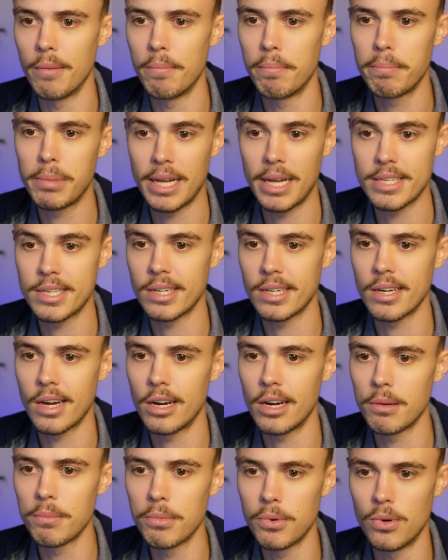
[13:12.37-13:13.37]
plastic
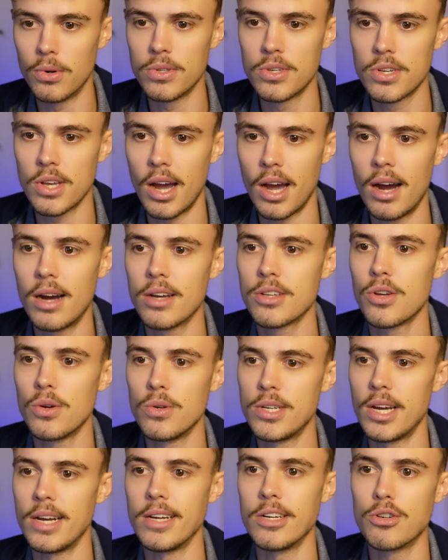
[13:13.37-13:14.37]
cutting boards are so
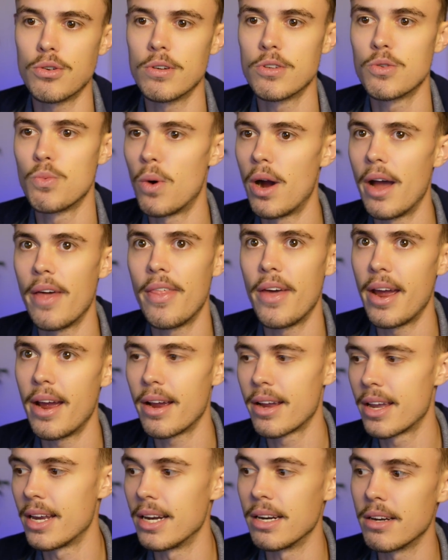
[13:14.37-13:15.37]
dangerous, why they
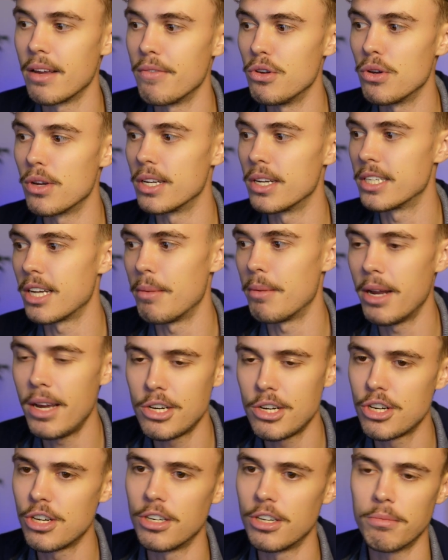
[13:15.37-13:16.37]
can give you
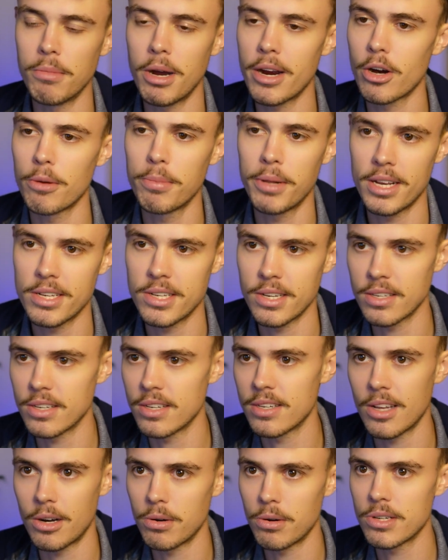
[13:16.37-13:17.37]
contamination and microplastics, et
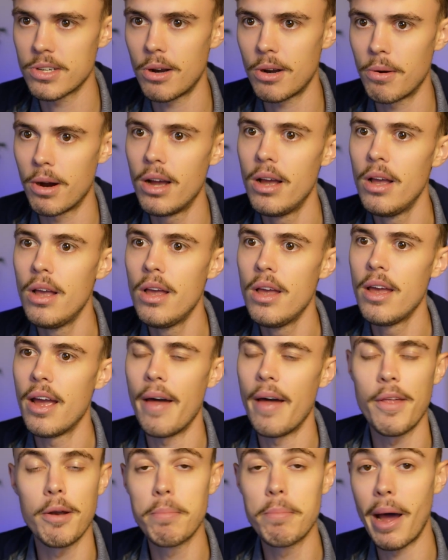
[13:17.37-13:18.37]
cetera, et cetera.
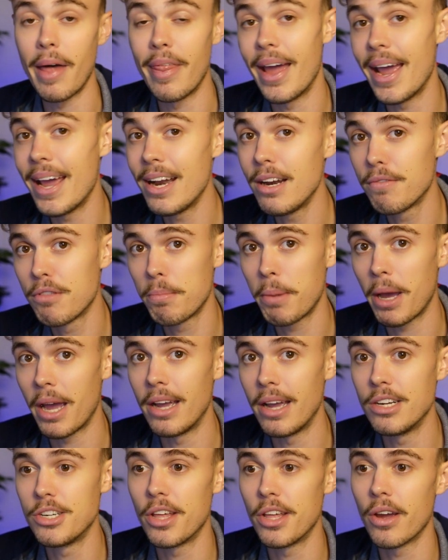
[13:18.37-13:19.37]
And then by the end of the
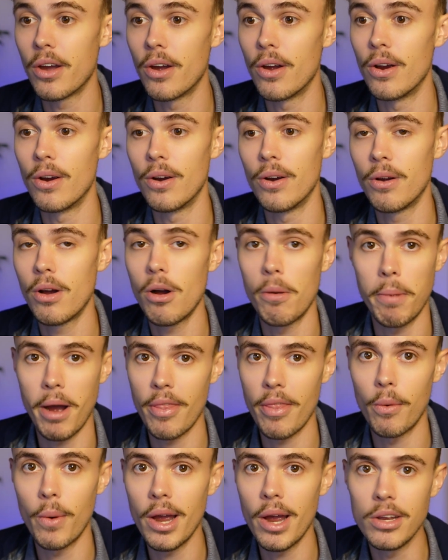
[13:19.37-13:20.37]
page, they go, oh, by
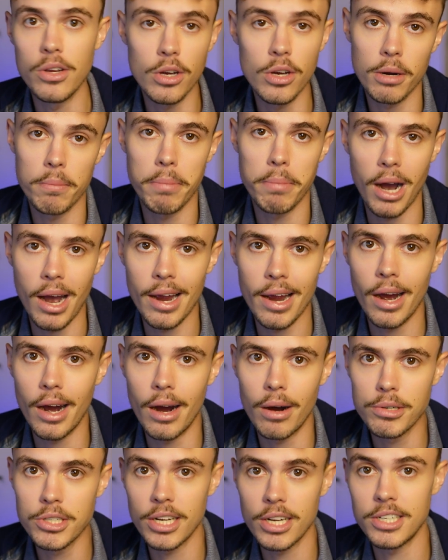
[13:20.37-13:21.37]
the way, you can buy
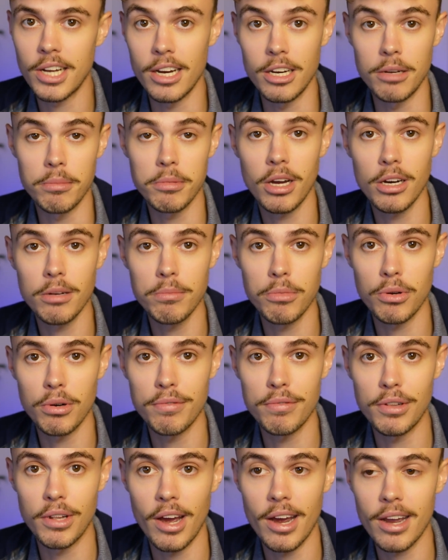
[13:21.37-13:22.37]
our titanium cutting board if
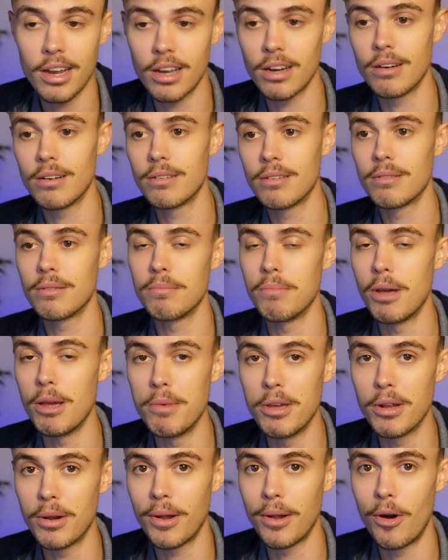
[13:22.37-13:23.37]
you like, and
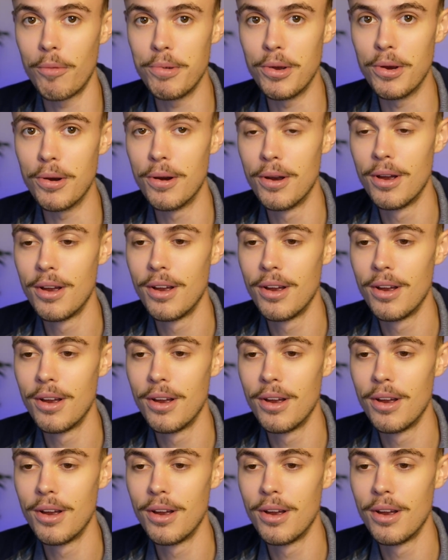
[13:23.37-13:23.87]
maybe it'll help you